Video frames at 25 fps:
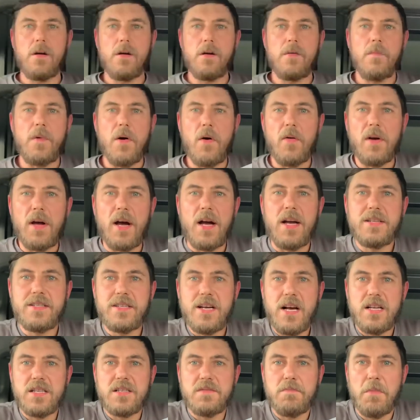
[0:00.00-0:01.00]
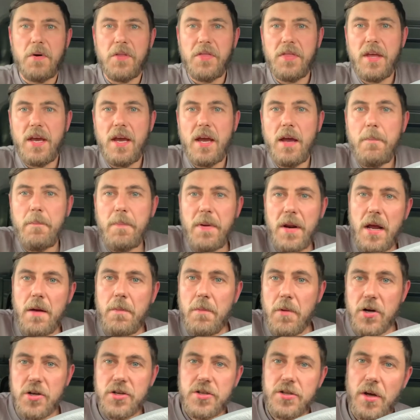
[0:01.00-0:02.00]
Well guys, that's Monday, pretty
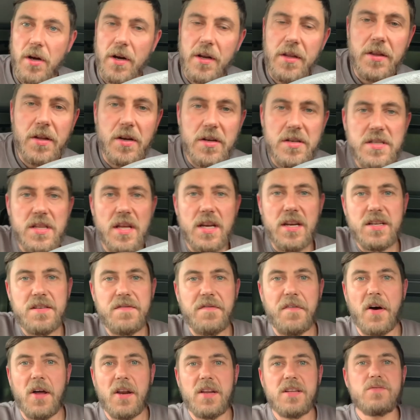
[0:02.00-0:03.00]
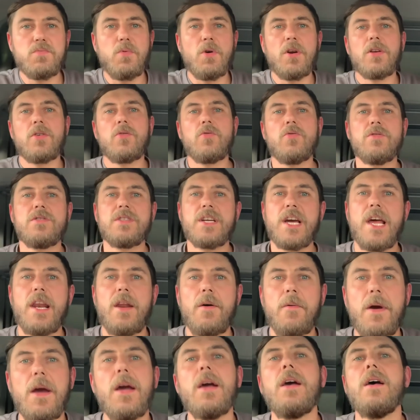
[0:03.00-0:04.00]
much done and dusted as far as work goes
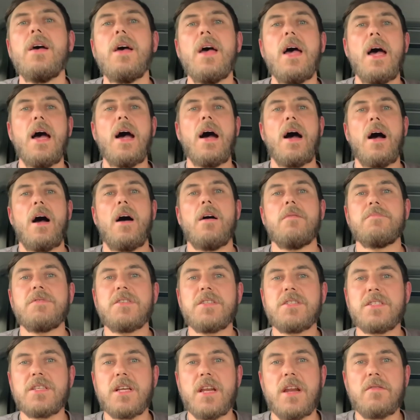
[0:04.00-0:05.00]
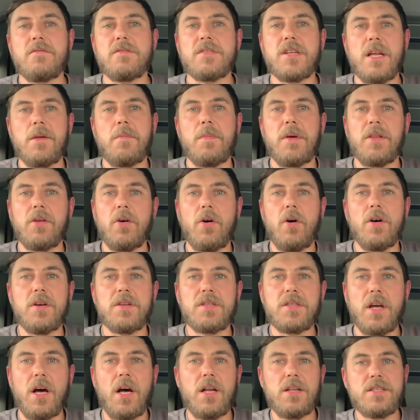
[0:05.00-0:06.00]
anyway. I'm just sitting outside my
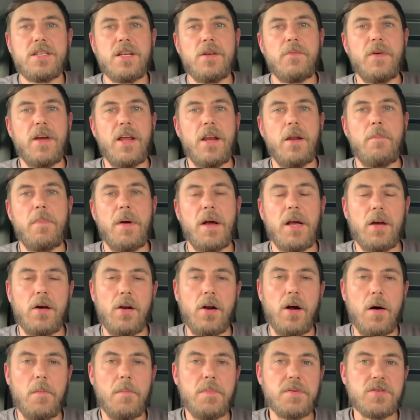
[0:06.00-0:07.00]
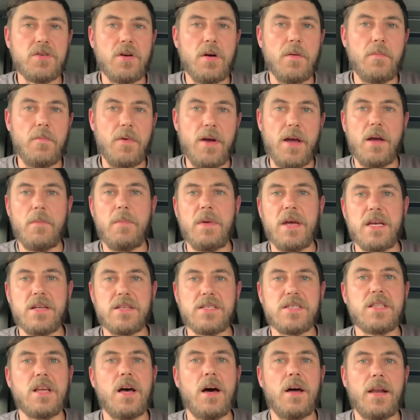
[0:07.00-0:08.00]
daughter's dancing, waiting to pick her up, so I'm waiting to make a
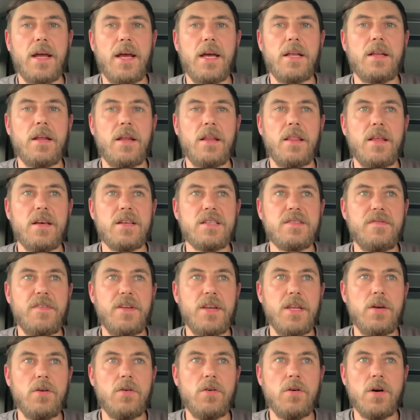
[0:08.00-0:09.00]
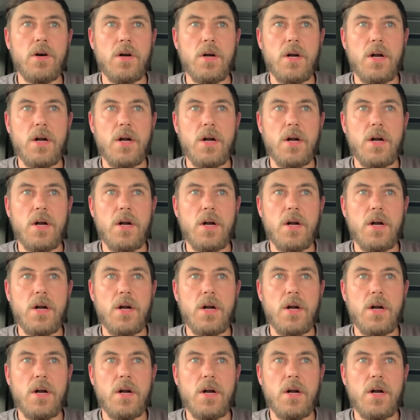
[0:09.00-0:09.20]
start editing this video.